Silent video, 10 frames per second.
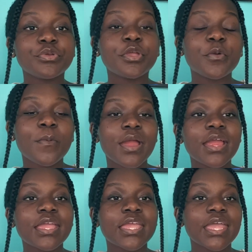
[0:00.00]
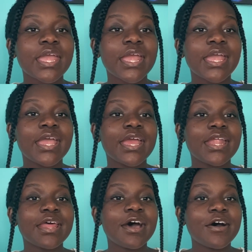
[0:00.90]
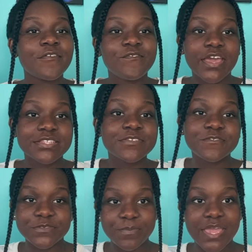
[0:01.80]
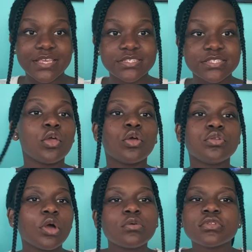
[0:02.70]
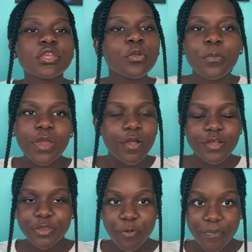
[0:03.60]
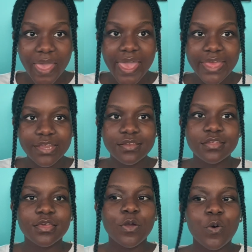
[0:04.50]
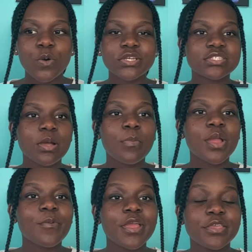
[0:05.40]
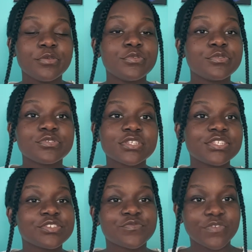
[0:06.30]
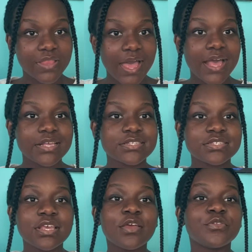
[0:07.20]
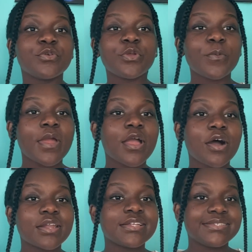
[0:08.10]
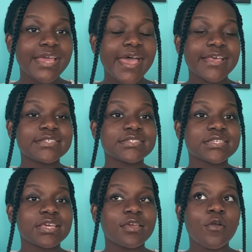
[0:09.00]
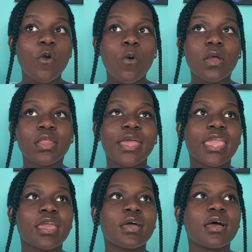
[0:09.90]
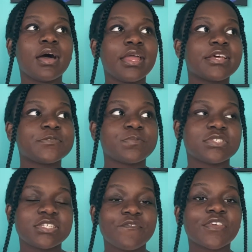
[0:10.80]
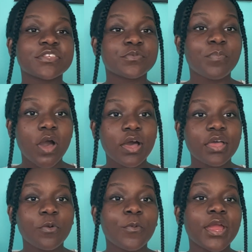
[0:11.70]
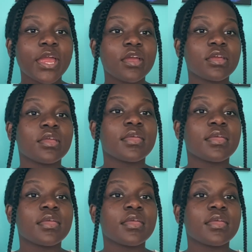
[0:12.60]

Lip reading: your work in an effective space. Don't do your work on your bed or somewhere where you usually just relax. Do your work on a desk or like in a specific spot where